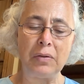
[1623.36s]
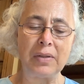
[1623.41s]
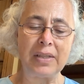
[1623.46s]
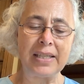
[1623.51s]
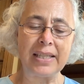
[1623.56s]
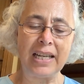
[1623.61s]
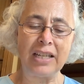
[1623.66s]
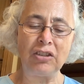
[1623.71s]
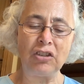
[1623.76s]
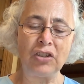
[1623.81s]

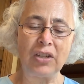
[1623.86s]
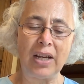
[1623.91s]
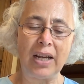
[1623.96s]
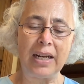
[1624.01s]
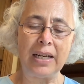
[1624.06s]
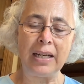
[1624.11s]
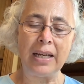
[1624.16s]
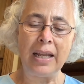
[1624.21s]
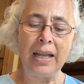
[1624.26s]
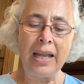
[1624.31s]

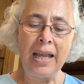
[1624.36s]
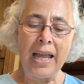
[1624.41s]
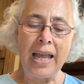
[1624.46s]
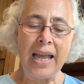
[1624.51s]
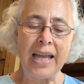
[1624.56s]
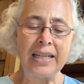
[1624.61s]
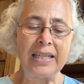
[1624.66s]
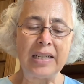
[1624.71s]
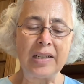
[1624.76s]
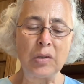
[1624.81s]
sunshine,
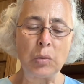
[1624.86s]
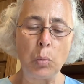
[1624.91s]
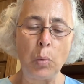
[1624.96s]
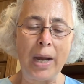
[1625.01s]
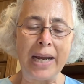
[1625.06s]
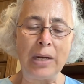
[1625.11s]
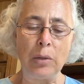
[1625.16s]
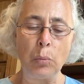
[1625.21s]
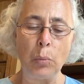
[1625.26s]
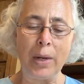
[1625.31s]
and his
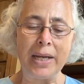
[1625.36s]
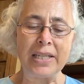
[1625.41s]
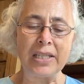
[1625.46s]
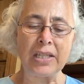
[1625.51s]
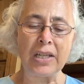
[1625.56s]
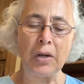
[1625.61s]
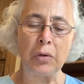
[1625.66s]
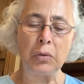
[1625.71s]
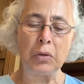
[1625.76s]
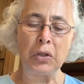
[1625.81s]
white
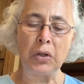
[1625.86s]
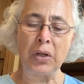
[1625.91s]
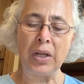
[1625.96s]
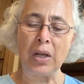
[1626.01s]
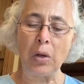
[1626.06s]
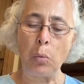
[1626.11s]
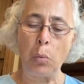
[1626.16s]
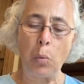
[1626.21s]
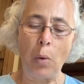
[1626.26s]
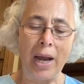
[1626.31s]
waistcoat
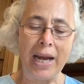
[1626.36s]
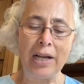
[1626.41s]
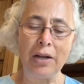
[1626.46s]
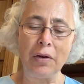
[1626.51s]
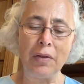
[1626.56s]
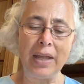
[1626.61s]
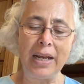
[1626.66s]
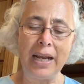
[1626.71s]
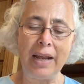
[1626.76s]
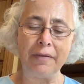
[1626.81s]
looking whiter
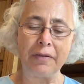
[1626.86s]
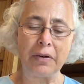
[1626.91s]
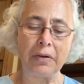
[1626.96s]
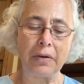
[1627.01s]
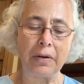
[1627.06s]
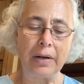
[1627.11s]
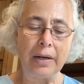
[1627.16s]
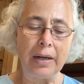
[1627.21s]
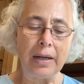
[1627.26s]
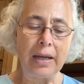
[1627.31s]
than ever
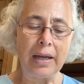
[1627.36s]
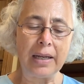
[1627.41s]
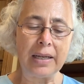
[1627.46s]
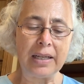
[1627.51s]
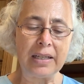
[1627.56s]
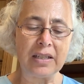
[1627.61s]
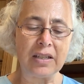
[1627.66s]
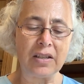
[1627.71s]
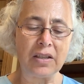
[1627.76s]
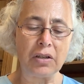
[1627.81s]

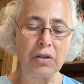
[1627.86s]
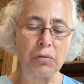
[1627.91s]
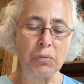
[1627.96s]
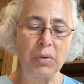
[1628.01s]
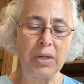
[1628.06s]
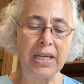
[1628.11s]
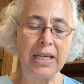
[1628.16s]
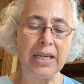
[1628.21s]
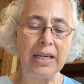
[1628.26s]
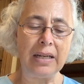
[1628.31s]
against the
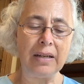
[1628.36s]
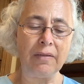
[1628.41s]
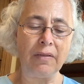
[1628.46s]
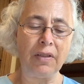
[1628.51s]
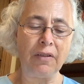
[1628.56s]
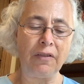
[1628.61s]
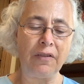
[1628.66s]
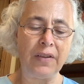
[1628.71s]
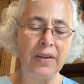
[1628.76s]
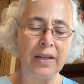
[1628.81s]
green of the
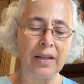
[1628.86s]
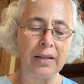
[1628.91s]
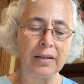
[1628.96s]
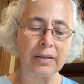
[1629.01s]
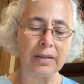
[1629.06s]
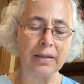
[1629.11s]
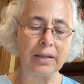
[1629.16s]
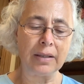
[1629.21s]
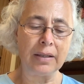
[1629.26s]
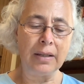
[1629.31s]
field.